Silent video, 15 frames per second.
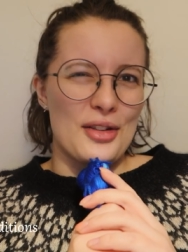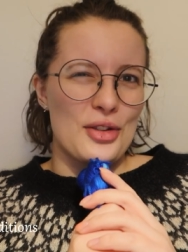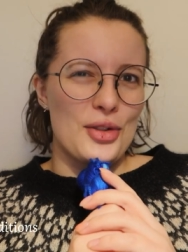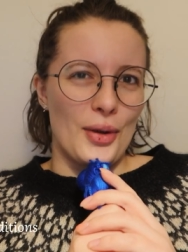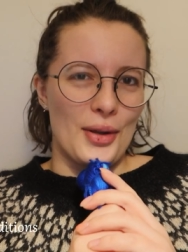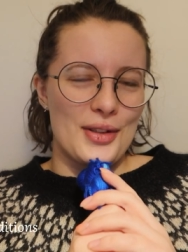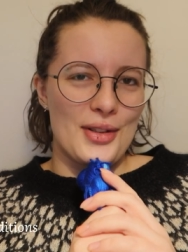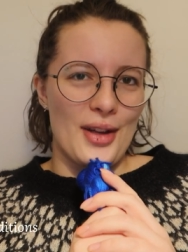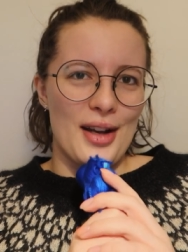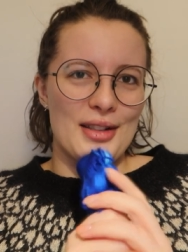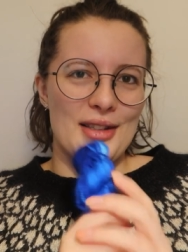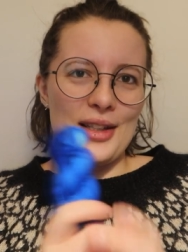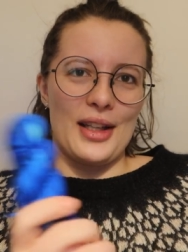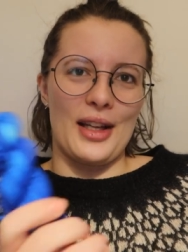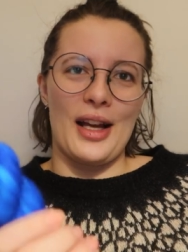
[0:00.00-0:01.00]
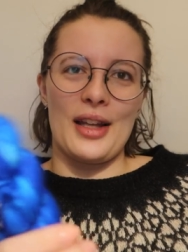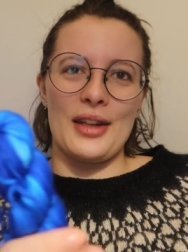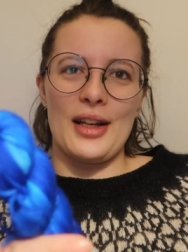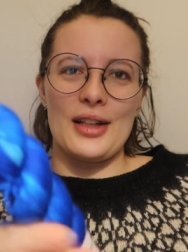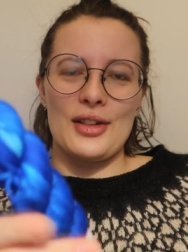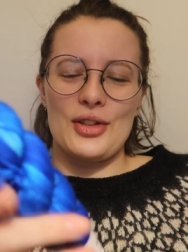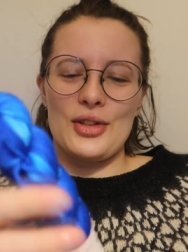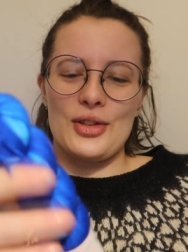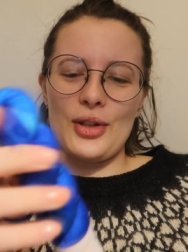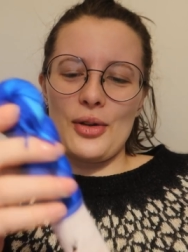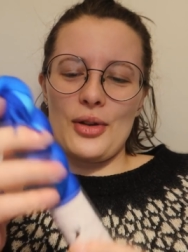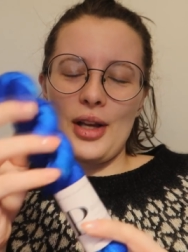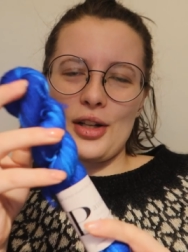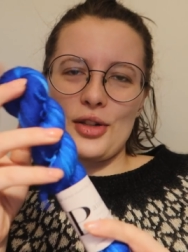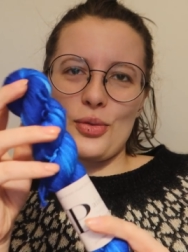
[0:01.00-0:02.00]
think that's so exciting, and that's,
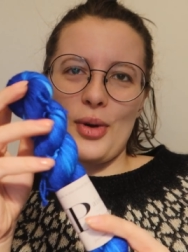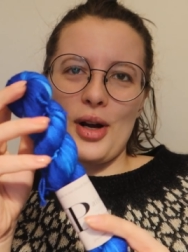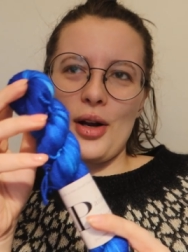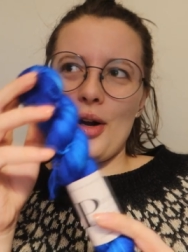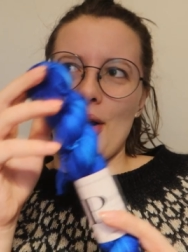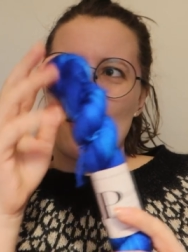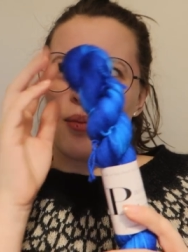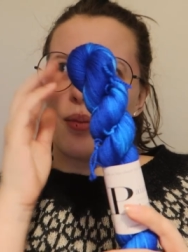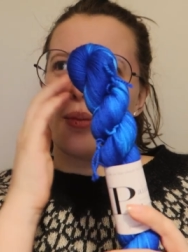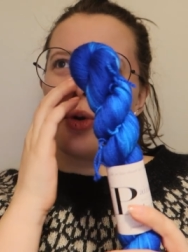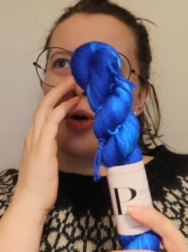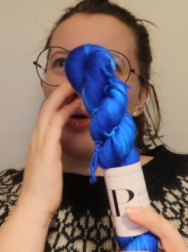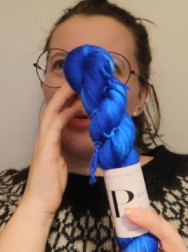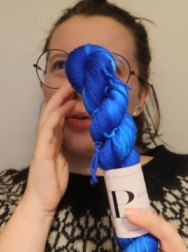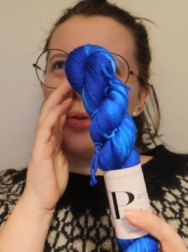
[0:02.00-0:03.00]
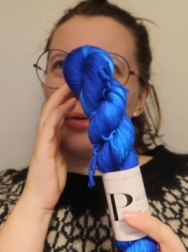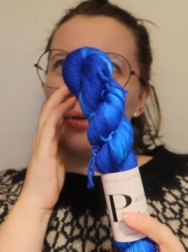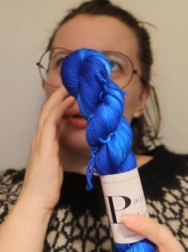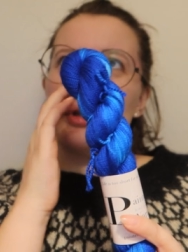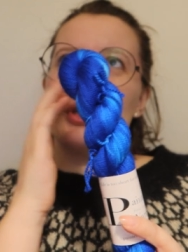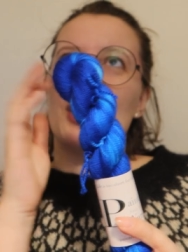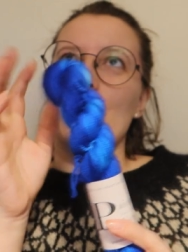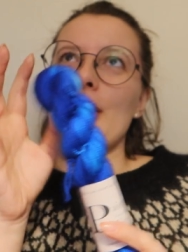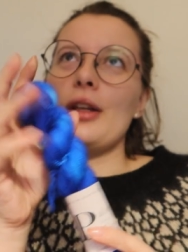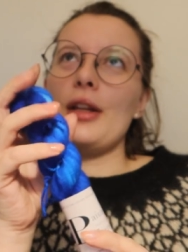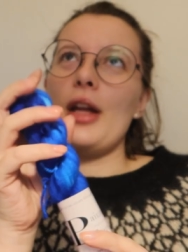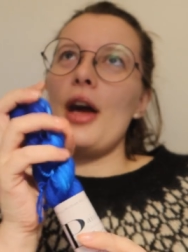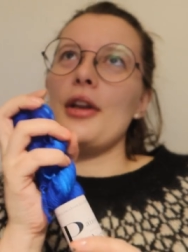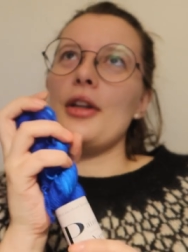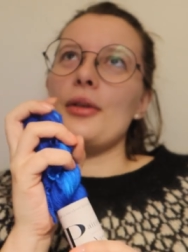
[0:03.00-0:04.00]
so that's why I'm also
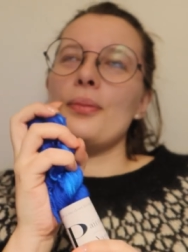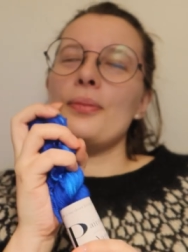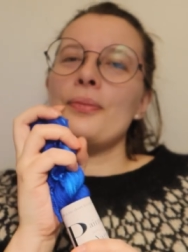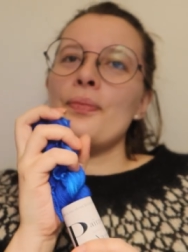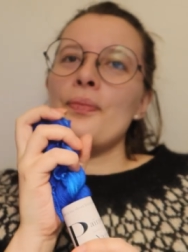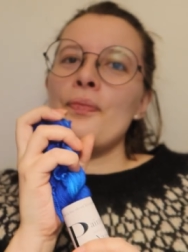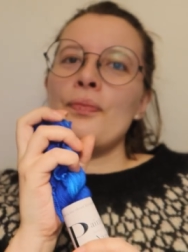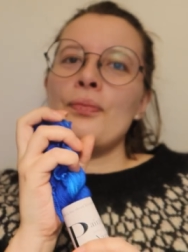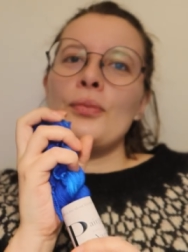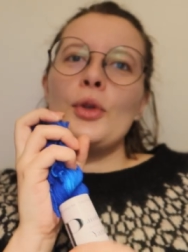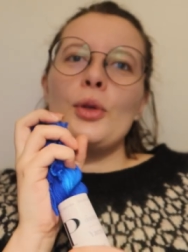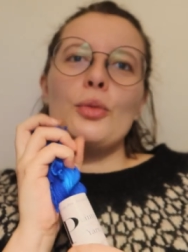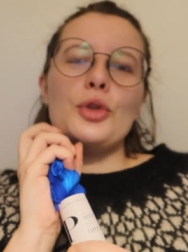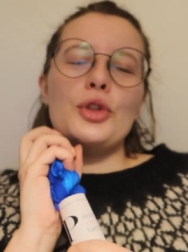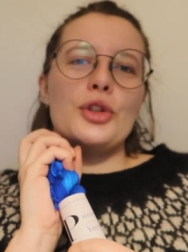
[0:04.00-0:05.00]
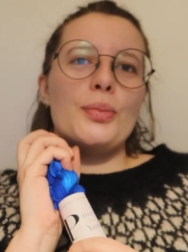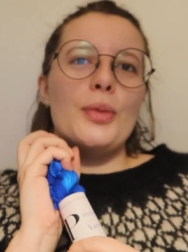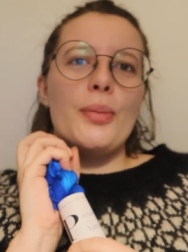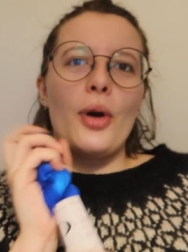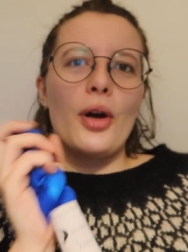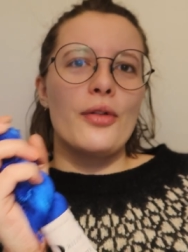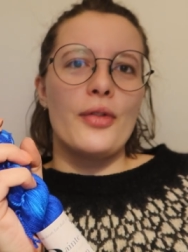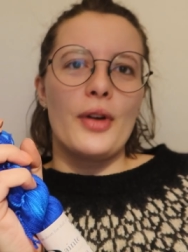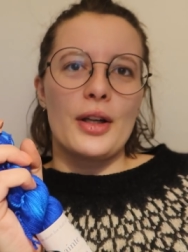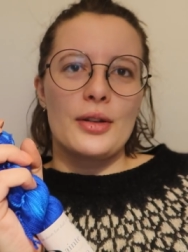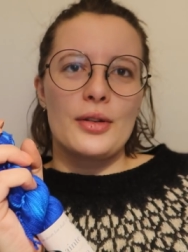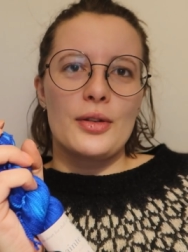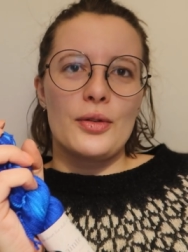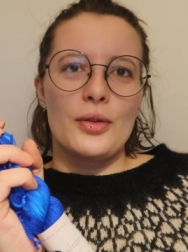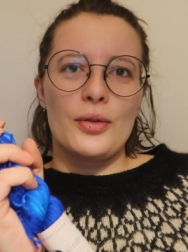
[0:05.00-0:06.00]
thinking that it would just be
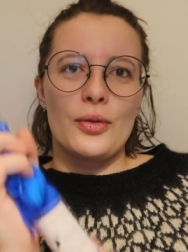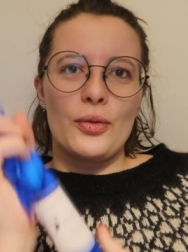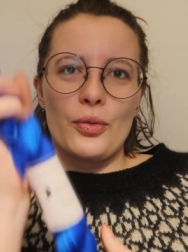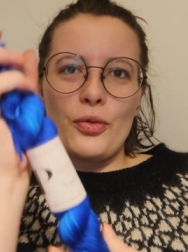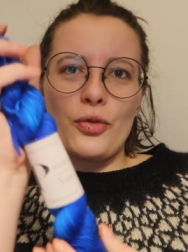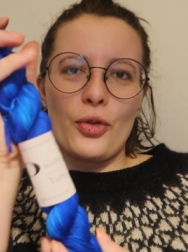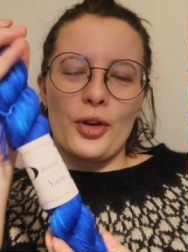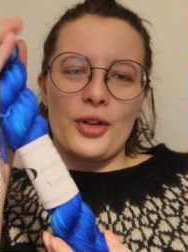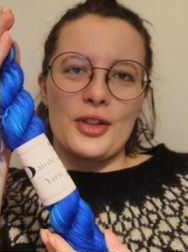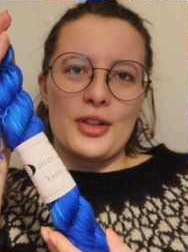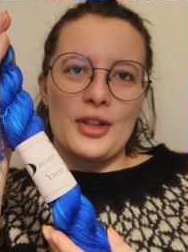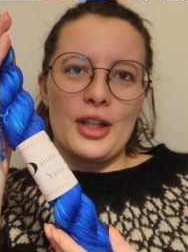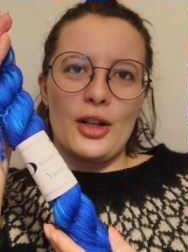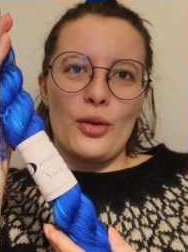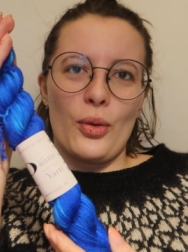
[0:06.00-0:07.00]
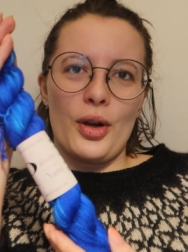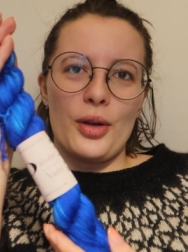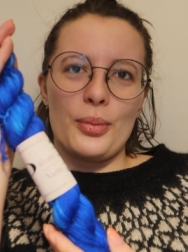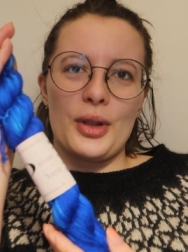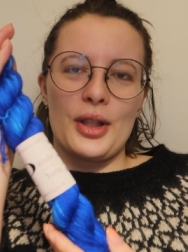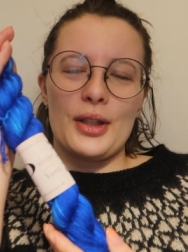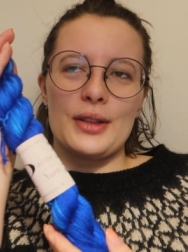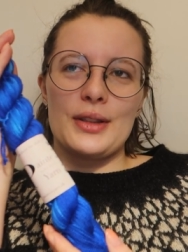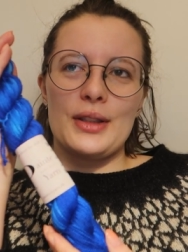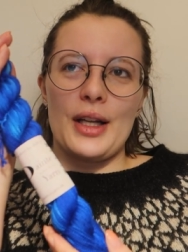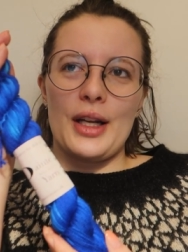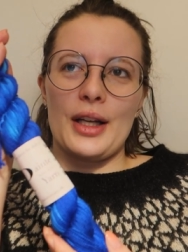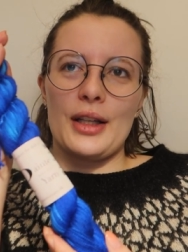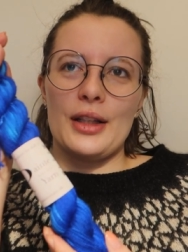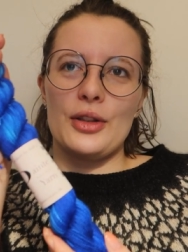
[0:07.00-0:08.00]
perfect for this little one,
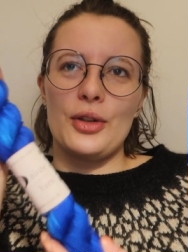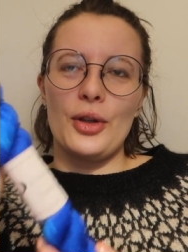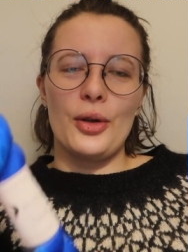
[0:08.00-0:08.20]
because then I